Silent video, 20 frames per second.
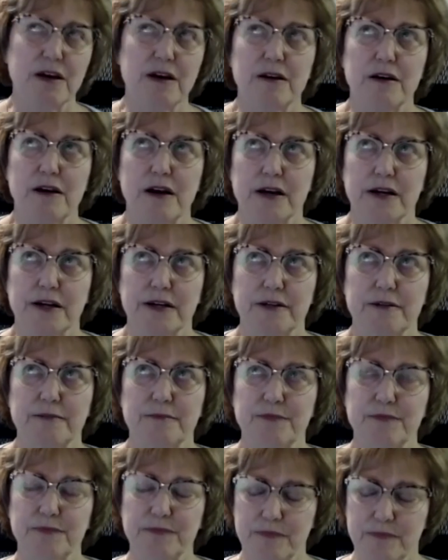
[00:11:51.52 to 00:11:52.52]

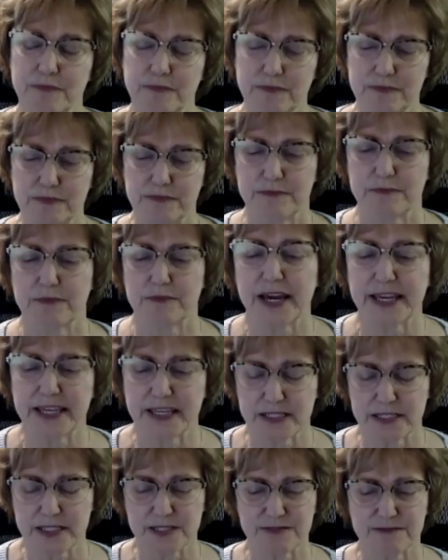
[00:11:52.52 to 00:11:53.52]
I
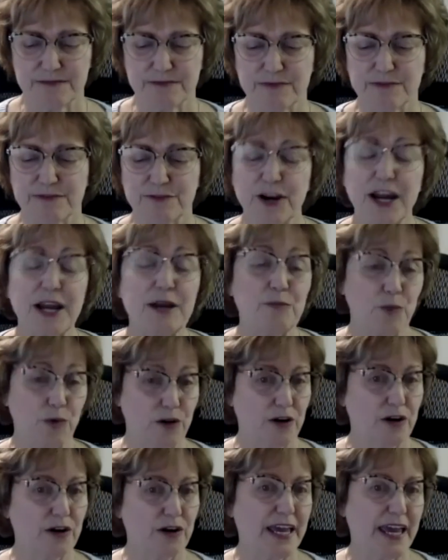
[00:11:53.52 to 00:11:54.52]
guess,
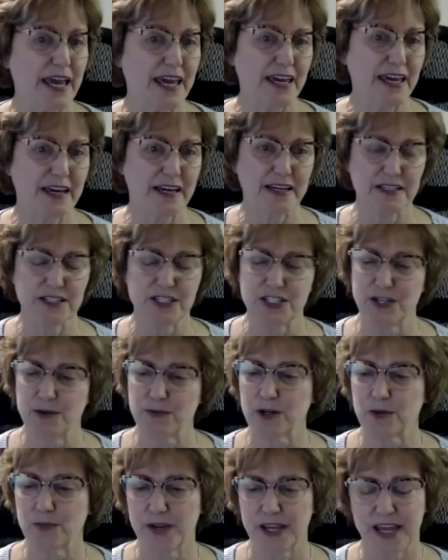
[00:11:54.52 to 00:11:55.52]
framework, and
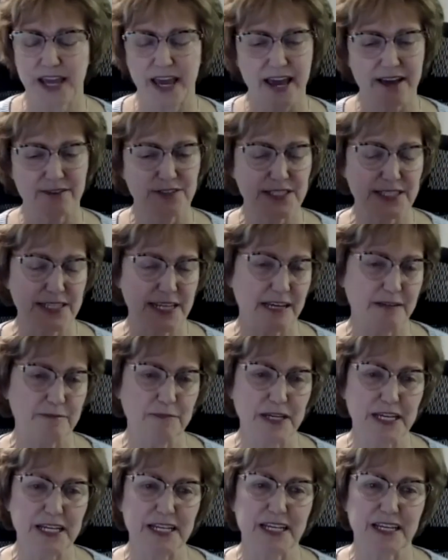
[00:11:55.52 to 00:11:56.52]
where we have set
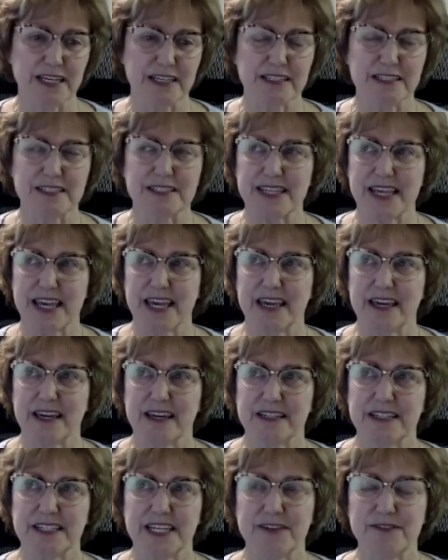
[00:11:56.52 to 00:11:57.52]
meetings.
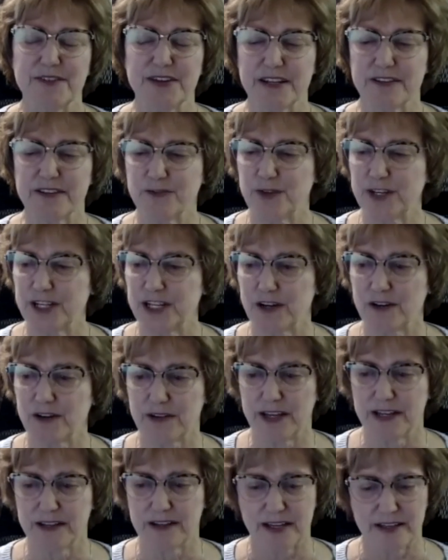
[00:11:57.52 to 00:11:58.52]
And even if we don't,
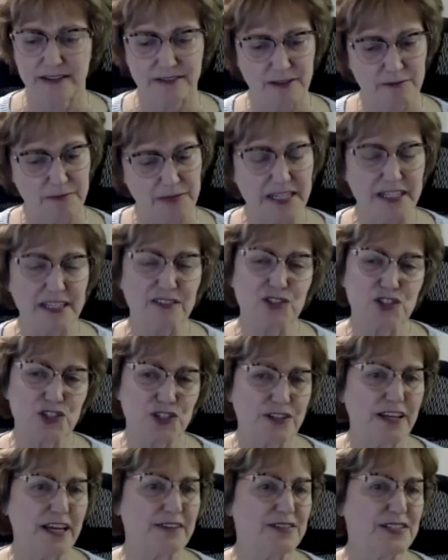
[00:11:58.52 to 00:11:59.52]
and the meetings
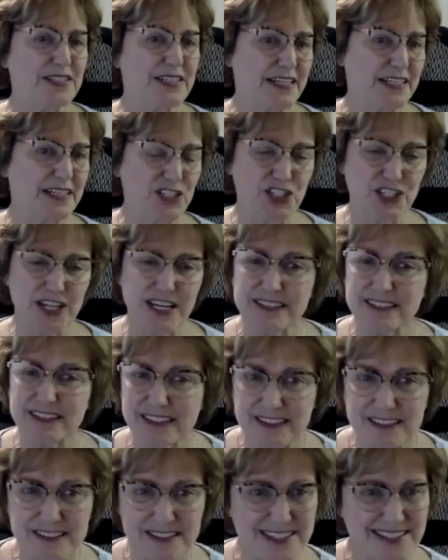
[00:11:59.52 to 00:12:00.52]
should have set
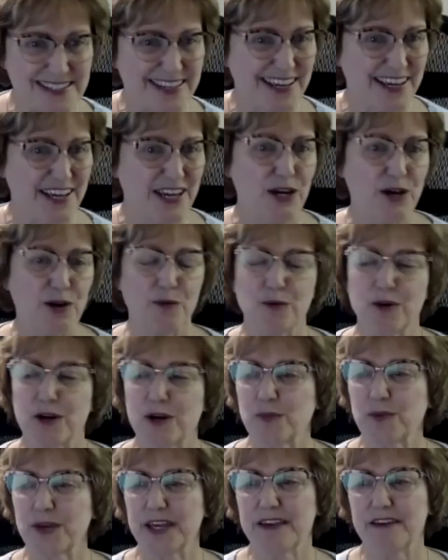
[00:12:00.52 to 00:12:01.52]
agendas where
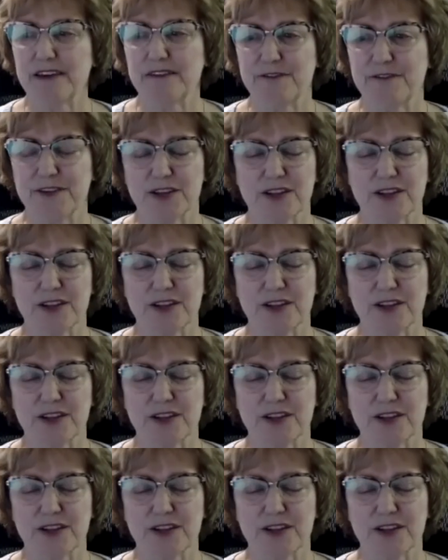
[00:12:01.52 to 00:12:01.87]
we feel